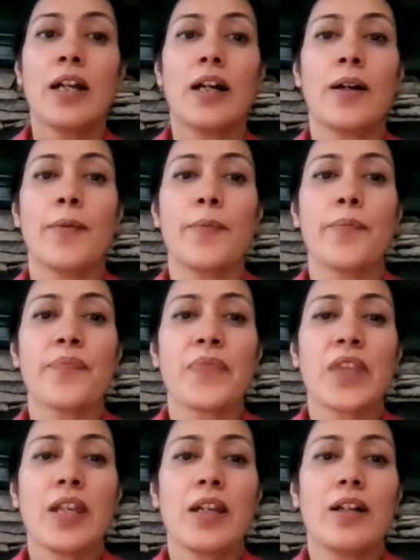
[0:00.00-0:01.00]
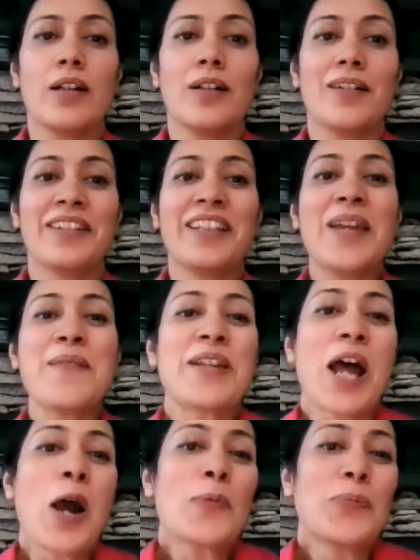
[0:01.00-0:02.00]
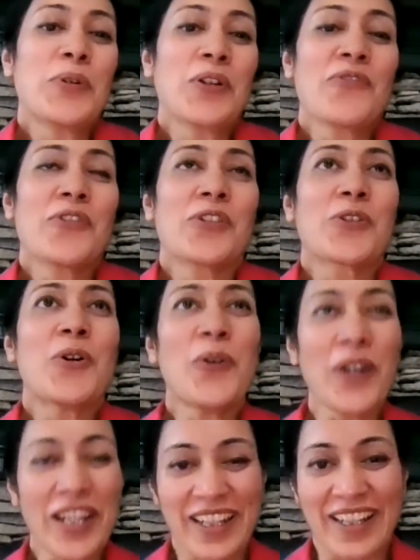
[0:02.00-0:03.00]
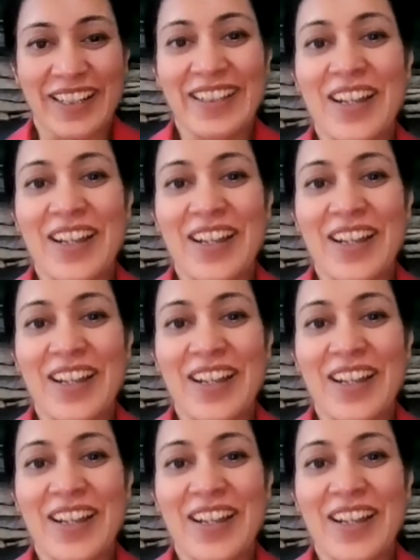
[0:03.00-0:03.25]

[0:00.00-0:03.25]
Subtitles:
Um, Name an output of your toilet.